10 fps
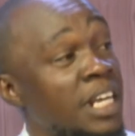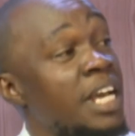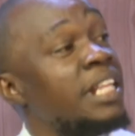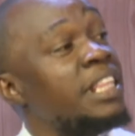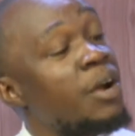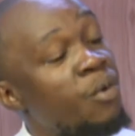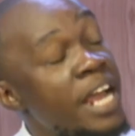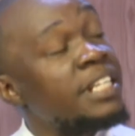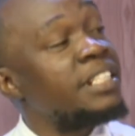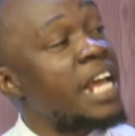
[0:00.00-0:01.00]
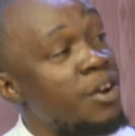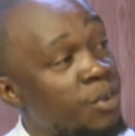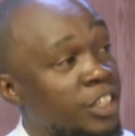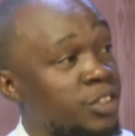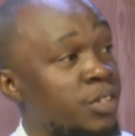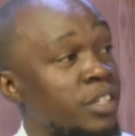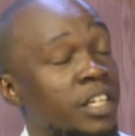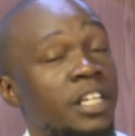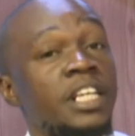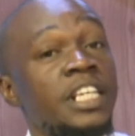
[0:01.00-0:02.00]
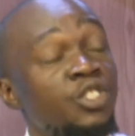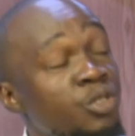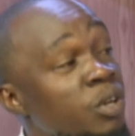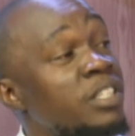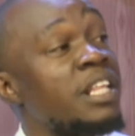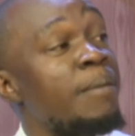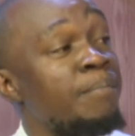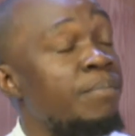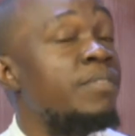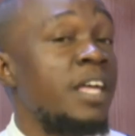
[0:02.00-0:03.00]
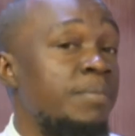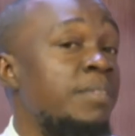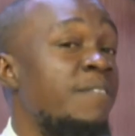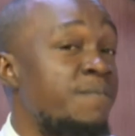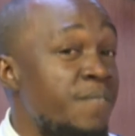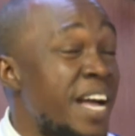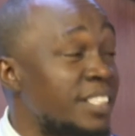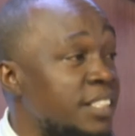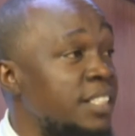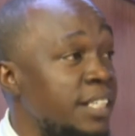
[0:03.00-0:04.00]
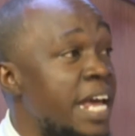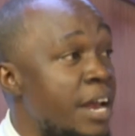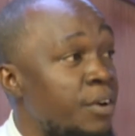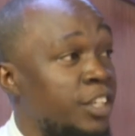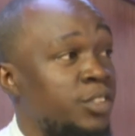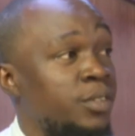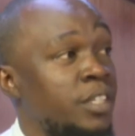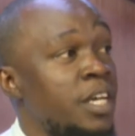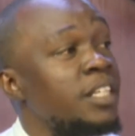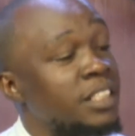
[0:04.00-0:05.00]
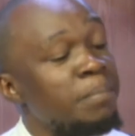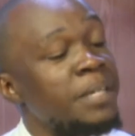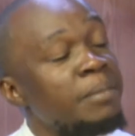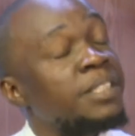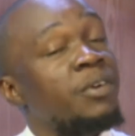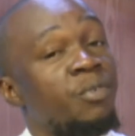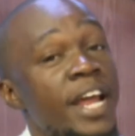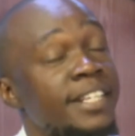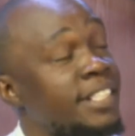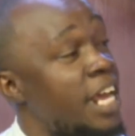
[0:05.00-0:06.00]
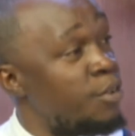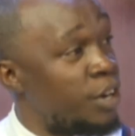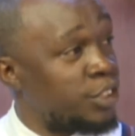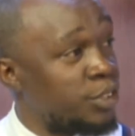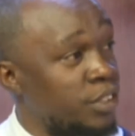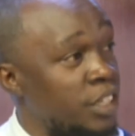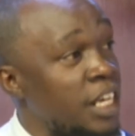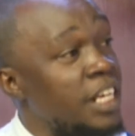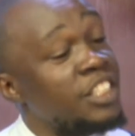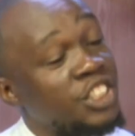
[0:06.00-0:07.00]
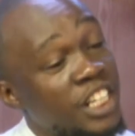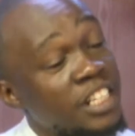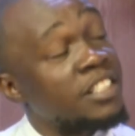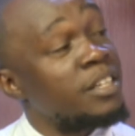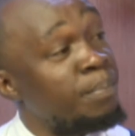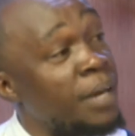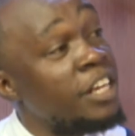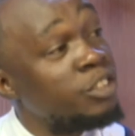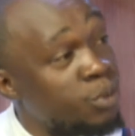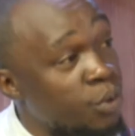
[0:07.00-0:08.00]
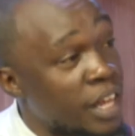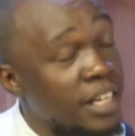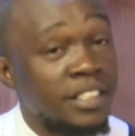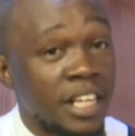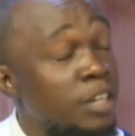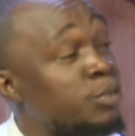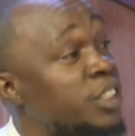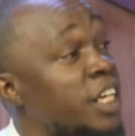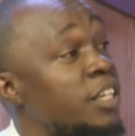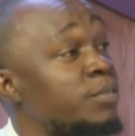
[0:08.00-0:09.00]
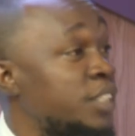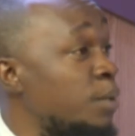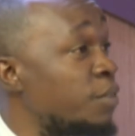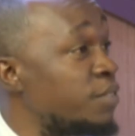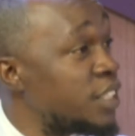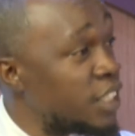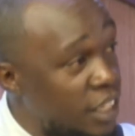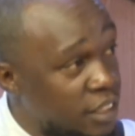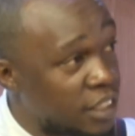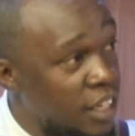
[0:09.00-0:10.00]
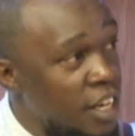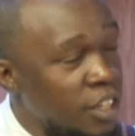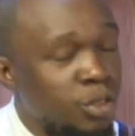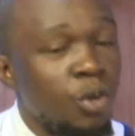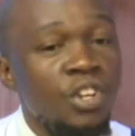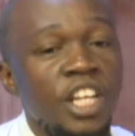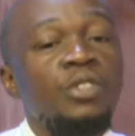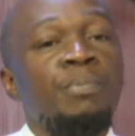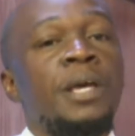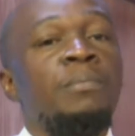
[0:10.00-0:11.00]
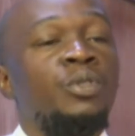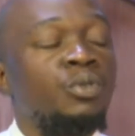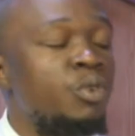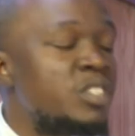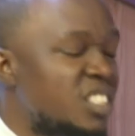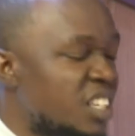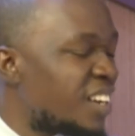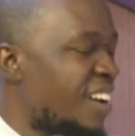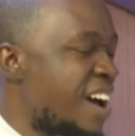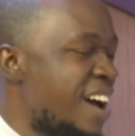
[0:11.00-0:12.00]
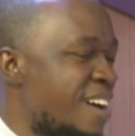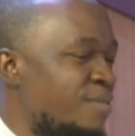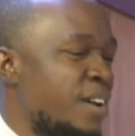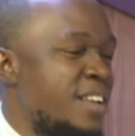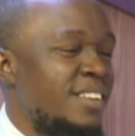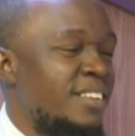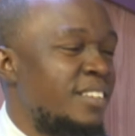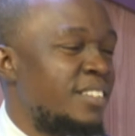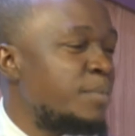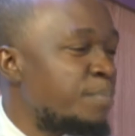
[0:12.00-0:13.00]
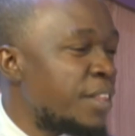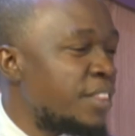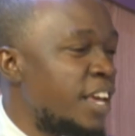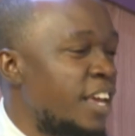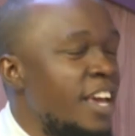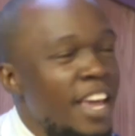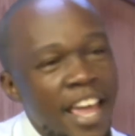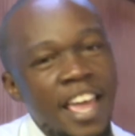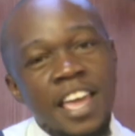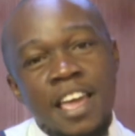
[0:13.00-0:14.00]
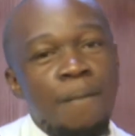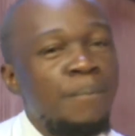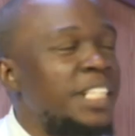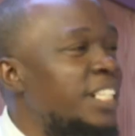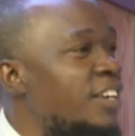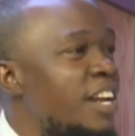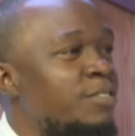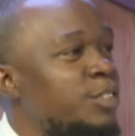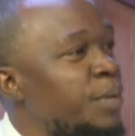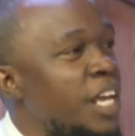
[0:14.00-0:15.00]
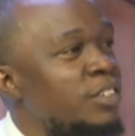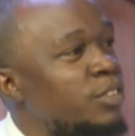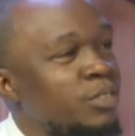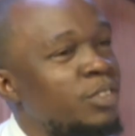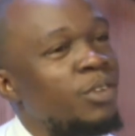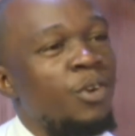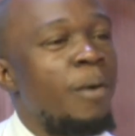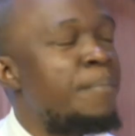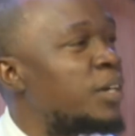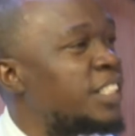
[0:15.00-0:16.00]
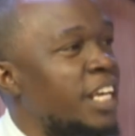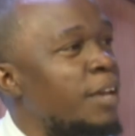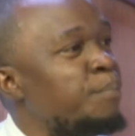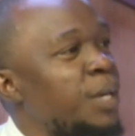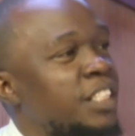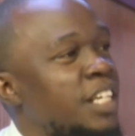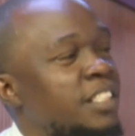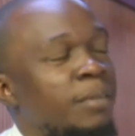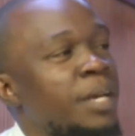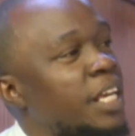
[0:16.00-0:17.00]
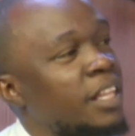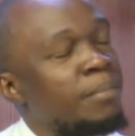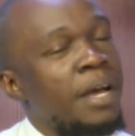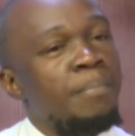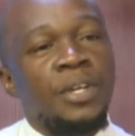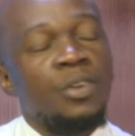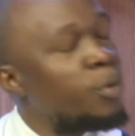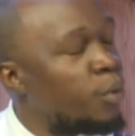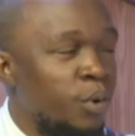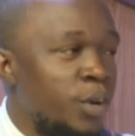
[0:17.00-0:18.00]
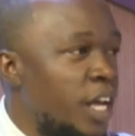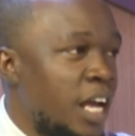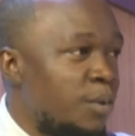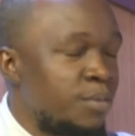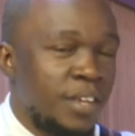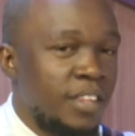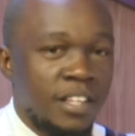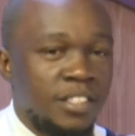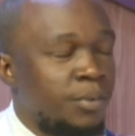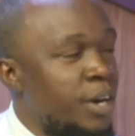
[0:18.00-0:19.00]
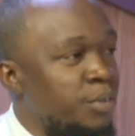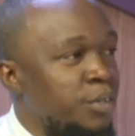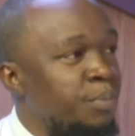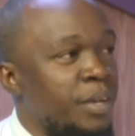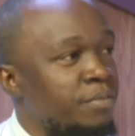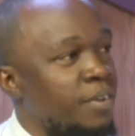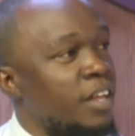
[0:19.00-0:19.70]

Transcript: the right direction is not the fancy direction. Sometimes the right direction is just the plain truth, and it's hard to take in with some of these kids. So you need to be able to not seek love and sympathy. Hey, my child loves me, and you know, you're about taking pictures and making them happy. No, I don't think that's the right way to be a father.